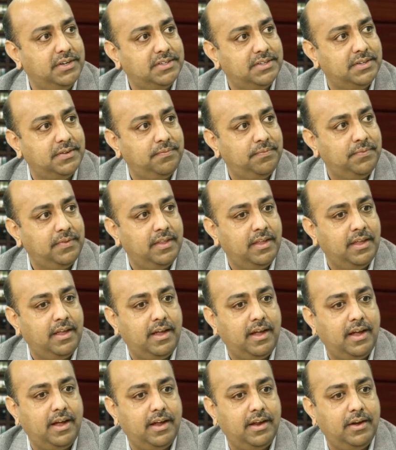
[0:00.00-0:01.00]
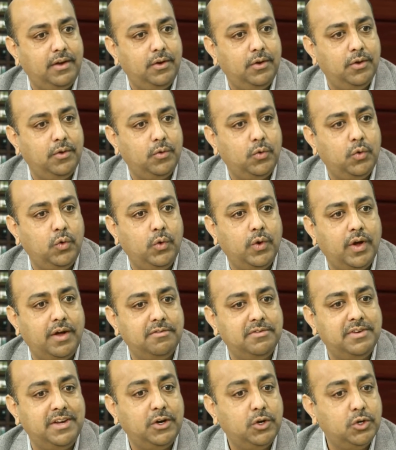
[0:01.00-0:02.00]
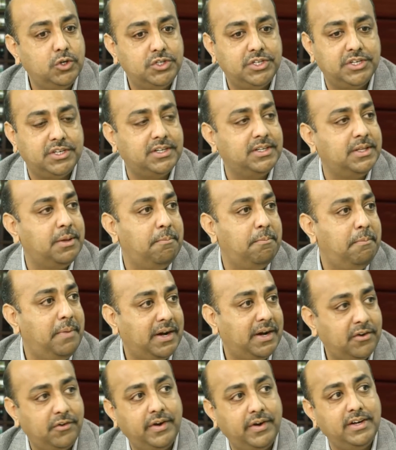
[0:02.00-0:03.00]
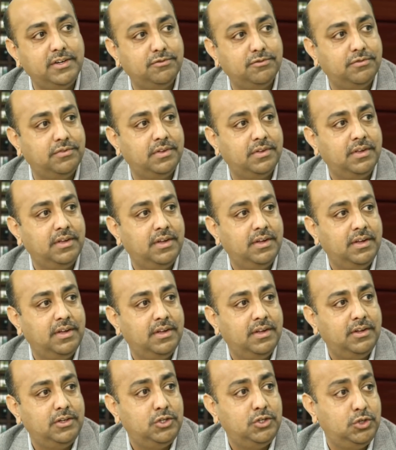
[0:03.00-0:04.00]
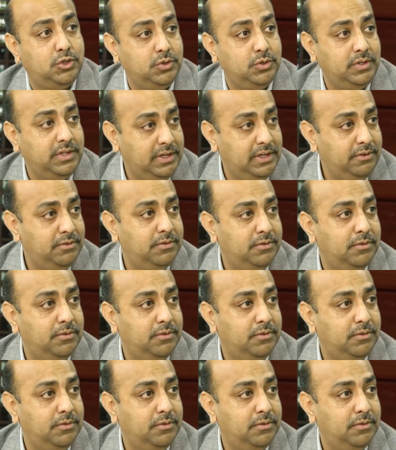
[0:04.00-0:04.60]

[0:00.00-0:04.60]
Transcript: us, yes. and who have negotiated the better rates to give,